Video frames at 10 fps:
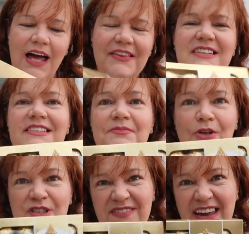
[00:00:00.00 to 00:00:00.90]
This is the
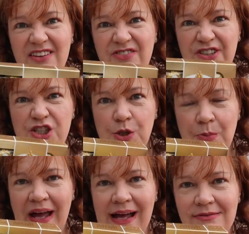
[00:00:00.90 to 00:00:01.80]
box of 8 for
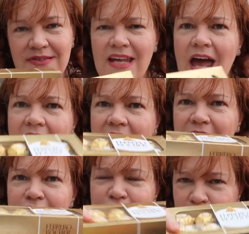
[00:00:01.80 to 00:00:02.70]
£2.
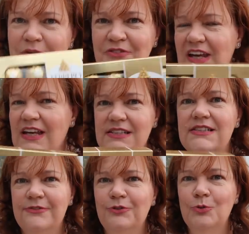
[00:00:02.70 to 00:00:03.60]
Two of these
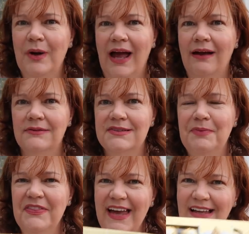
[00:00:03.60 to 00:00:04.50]
is £4,
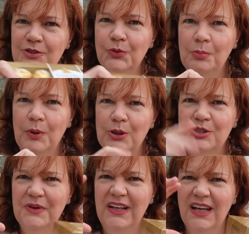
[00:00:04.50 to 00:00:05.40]
but the actual
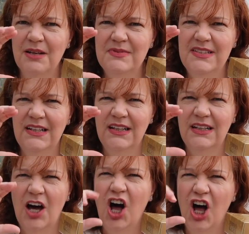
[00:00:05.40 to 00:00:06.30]
box when it comes in
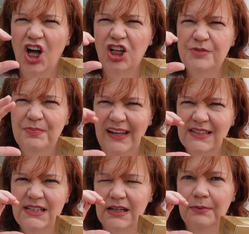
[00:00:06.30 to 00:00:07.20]
a hard
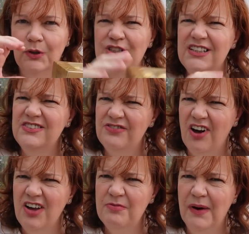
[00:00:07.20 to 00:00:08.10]
plastic box is
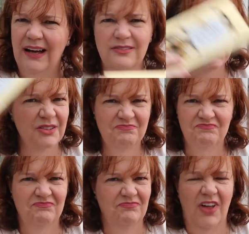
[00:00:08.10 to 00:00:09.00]
£5.
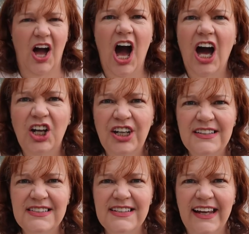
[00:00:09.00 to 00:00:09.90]
I don't
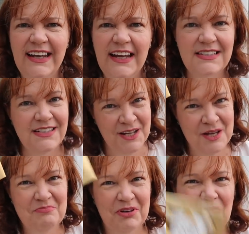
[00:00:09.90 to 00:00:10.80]
understand it,
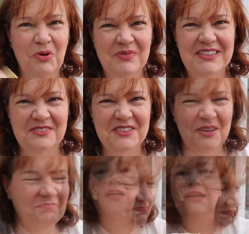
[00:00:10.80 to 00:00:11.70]
but I bought myself
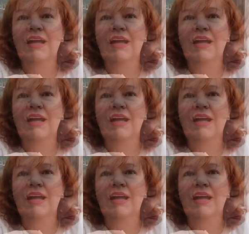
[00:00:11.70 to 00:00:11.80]
some.